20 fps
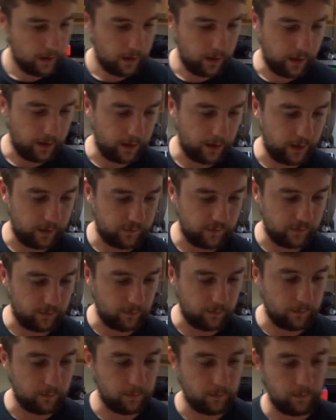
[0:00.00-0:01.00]
I got
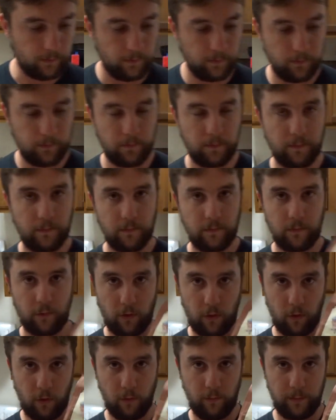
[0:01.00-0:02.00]
some
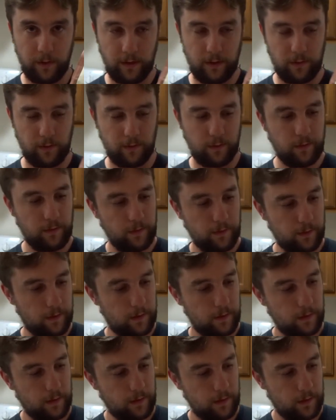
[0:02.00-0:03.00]
wholemeal
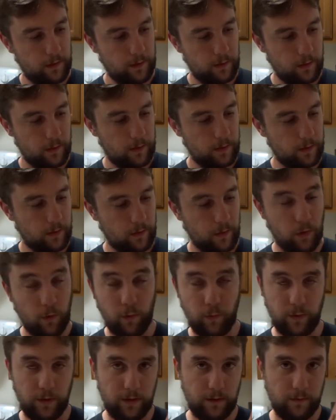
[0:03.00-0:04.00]

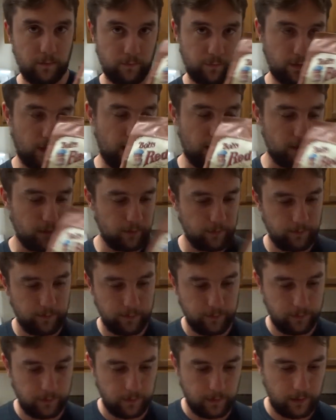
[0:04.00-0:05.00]
whole wheat flour.
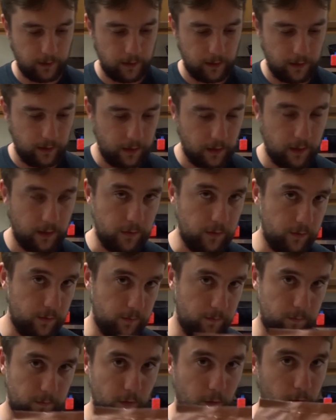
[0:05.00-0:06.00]
You
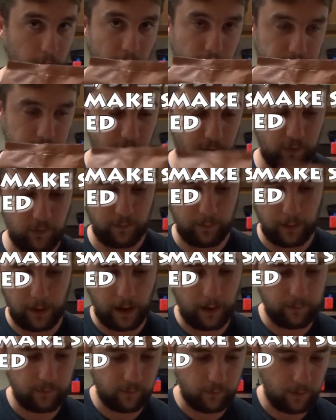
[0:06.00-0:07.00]
don't have to use
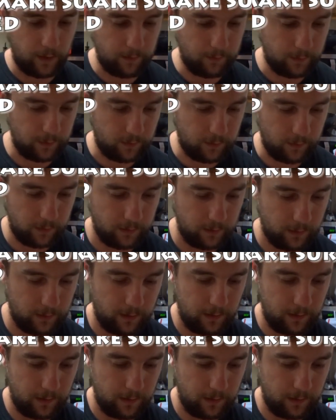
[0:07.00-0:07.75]
Bob's Red Mill.